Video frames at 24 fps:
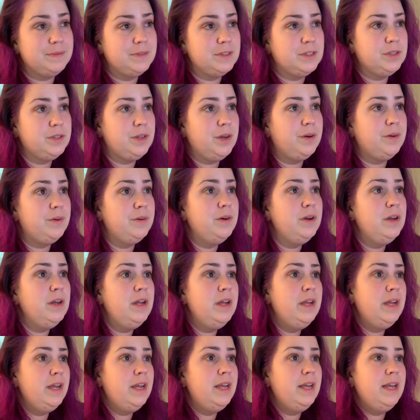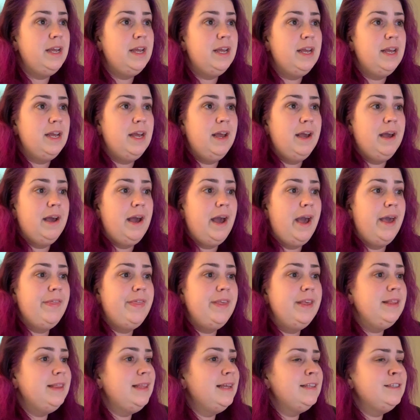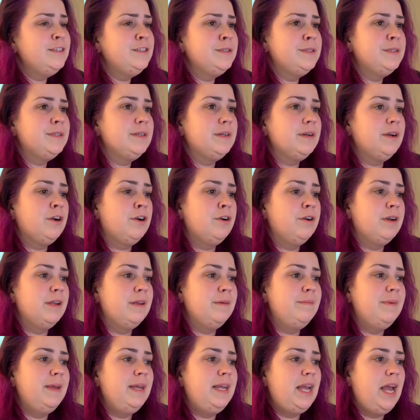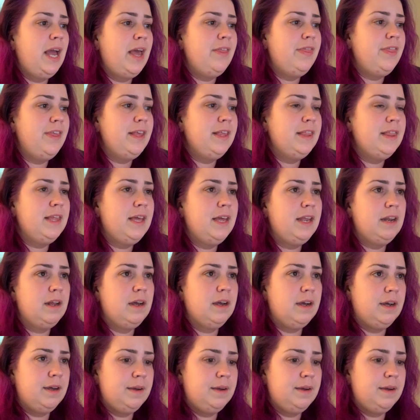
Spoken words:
So I think that's hurting me. I think that